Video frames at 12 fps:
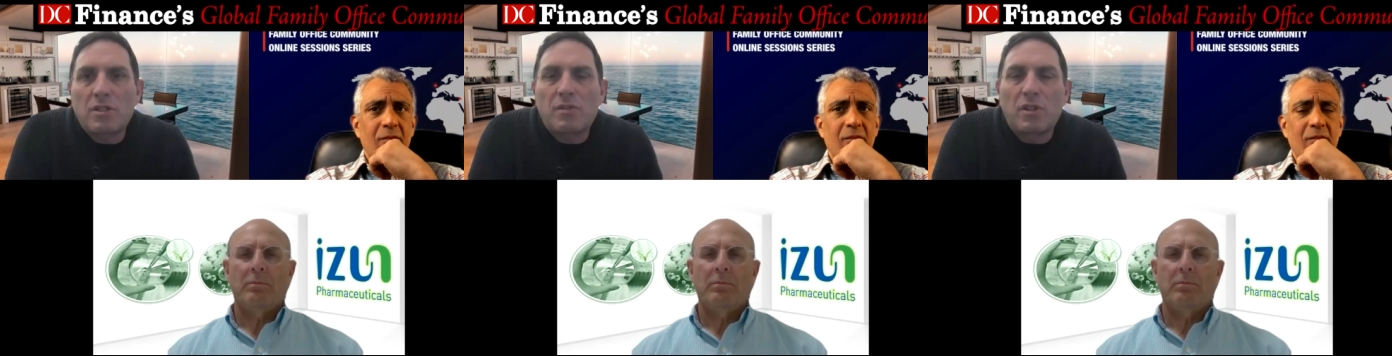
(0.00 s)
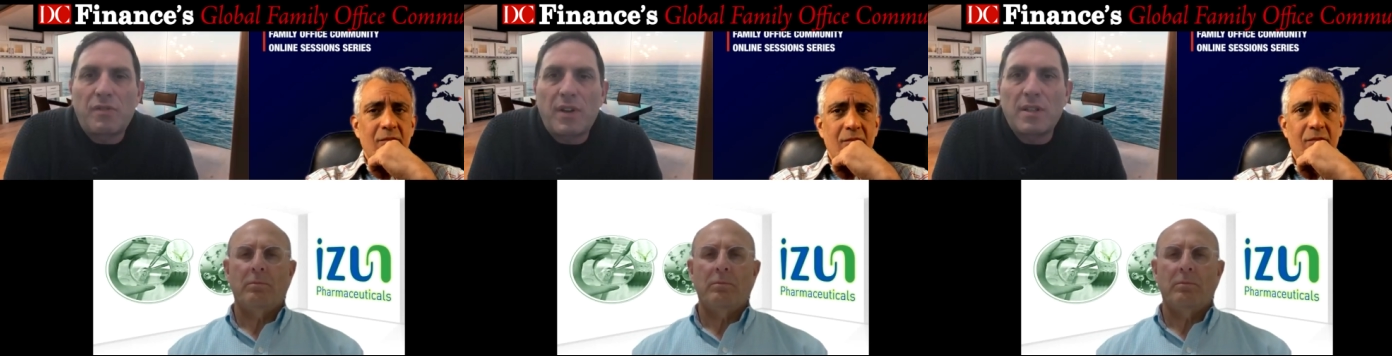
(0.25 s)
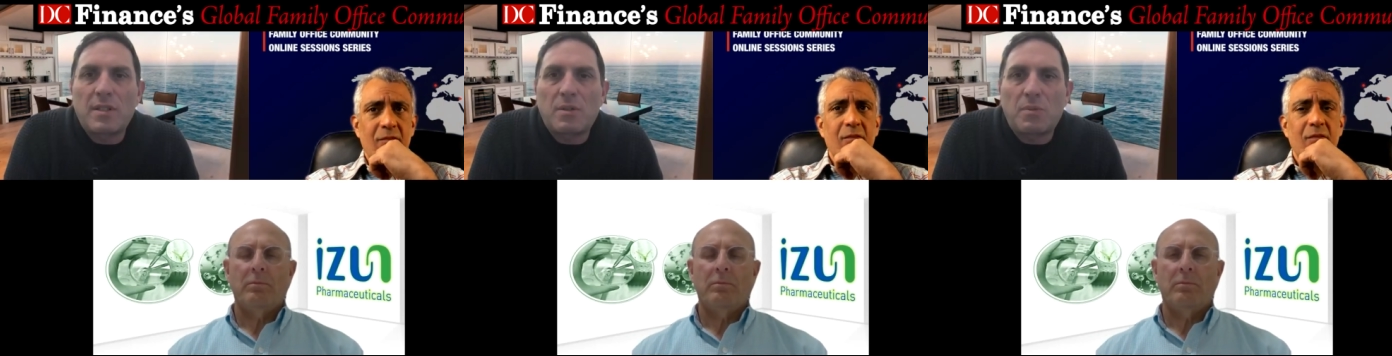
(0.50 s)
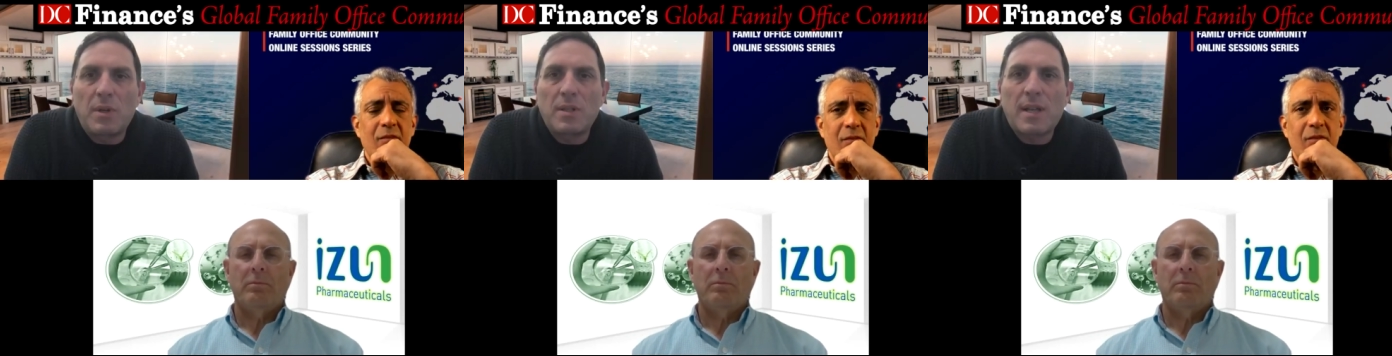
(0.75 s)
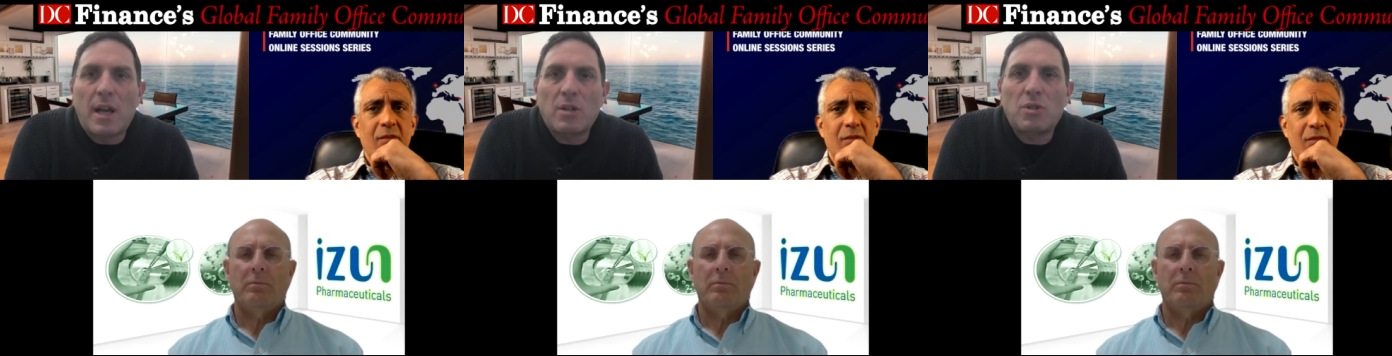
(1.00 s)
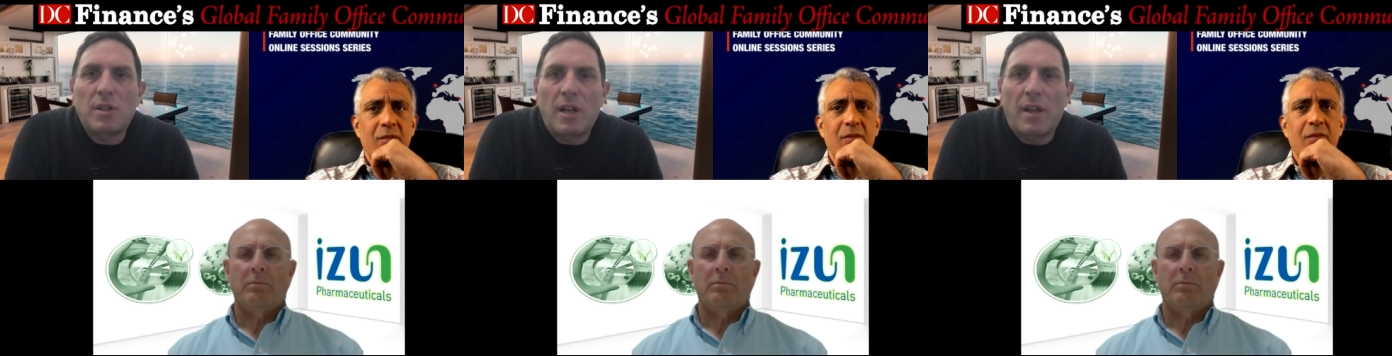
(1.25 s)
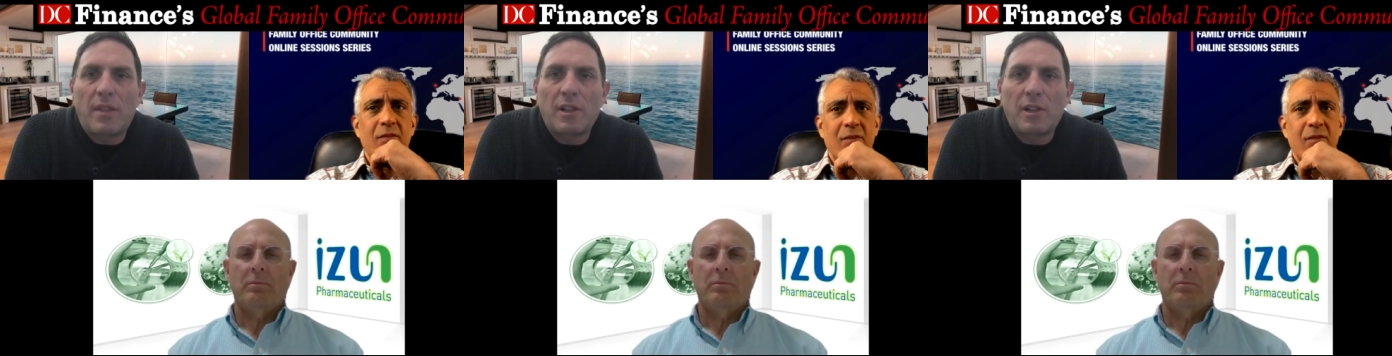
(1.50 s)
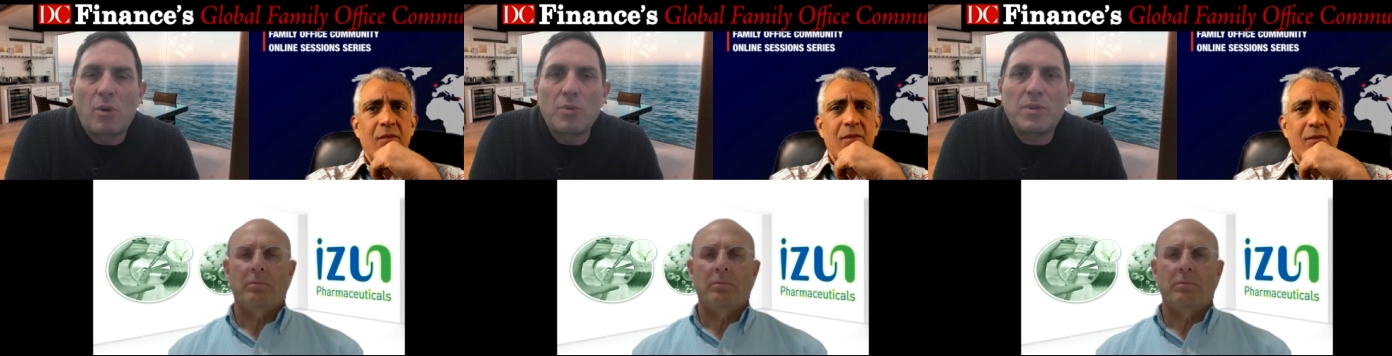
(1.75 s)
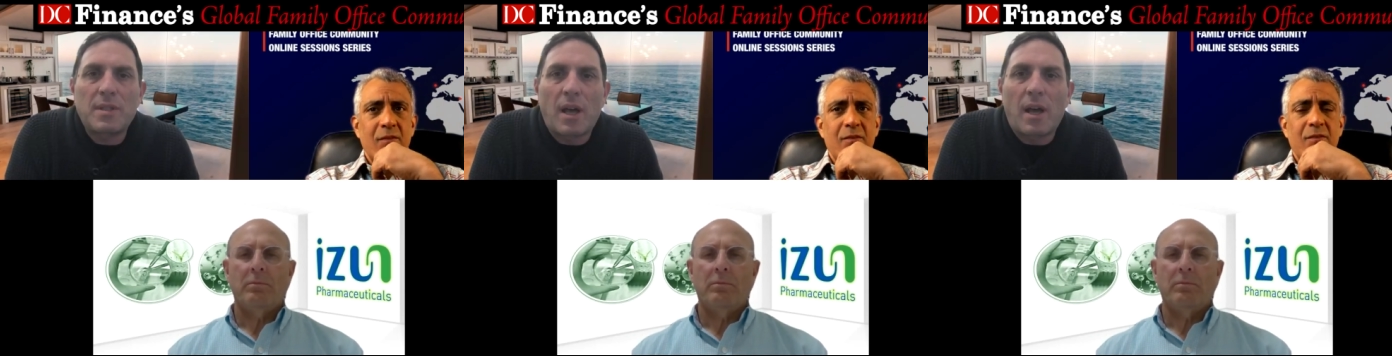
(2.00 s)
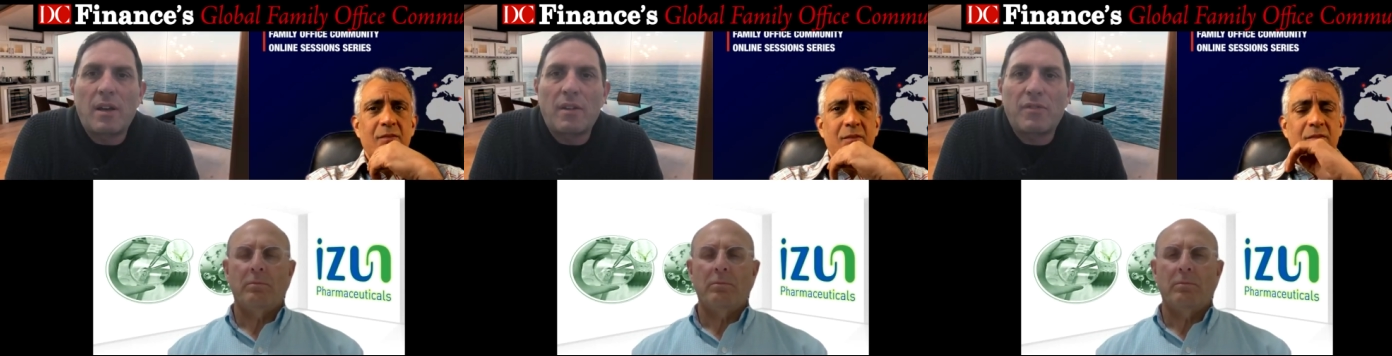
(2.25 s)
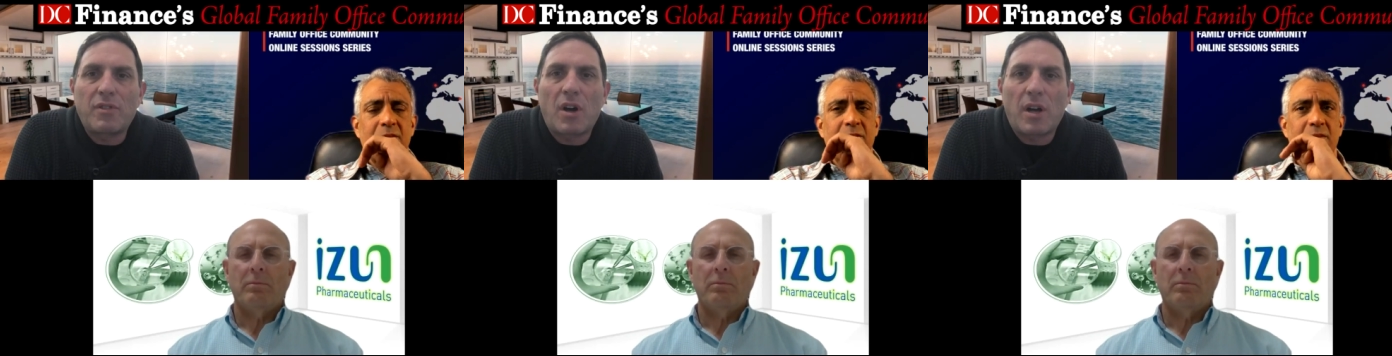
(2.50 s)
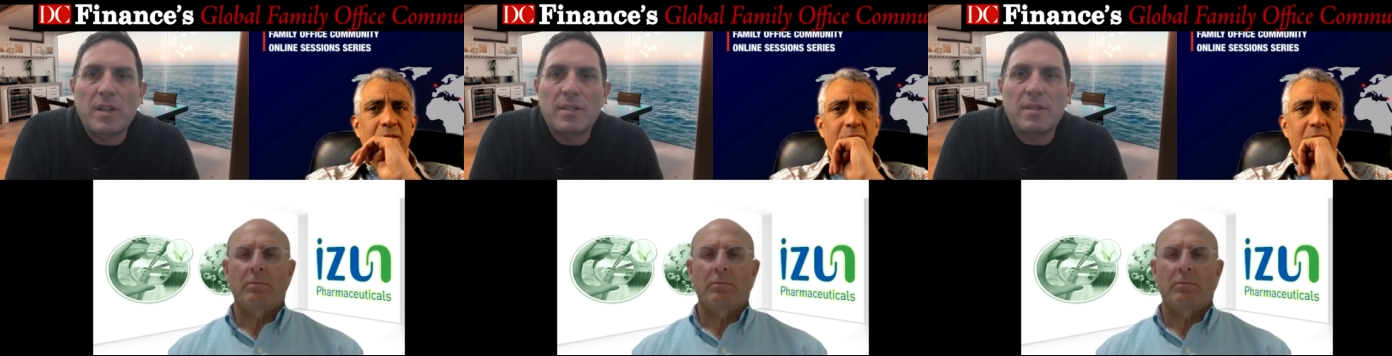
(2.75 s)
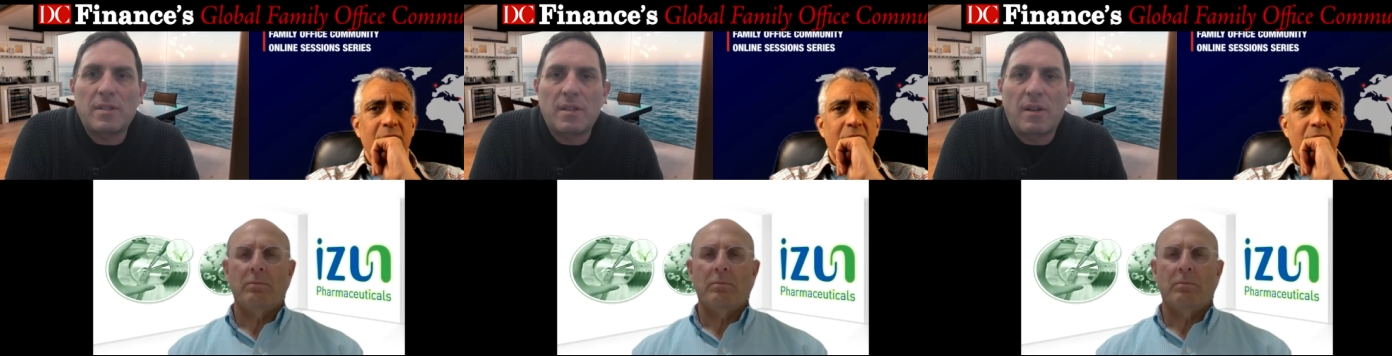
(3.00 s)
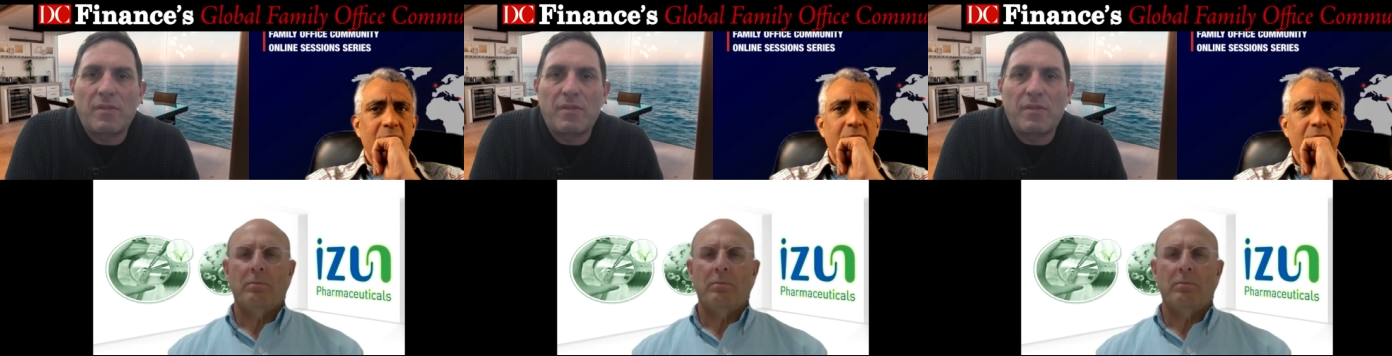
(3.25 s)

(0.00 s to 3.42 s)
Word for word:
Speaker 1: a phase three is actually on the low side of costs of